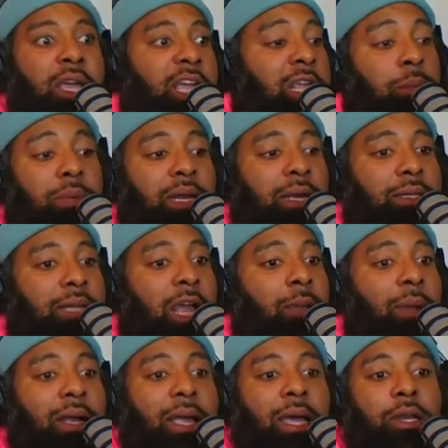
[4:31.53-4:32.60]
it'd be like, damn,
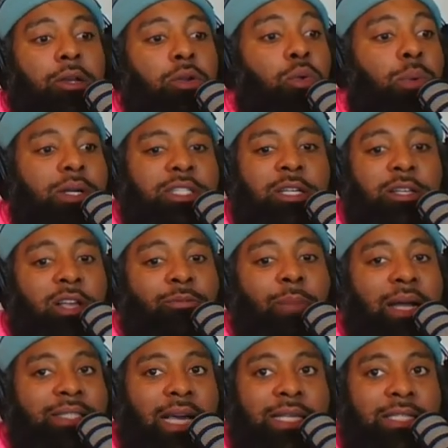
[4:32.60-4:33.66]
I kind of do want to see if
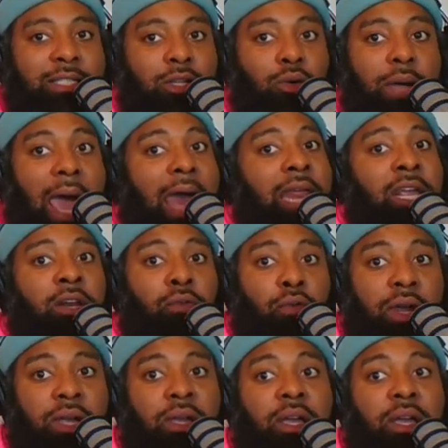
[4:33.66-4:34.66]
Mike Tyson still got it in the ring.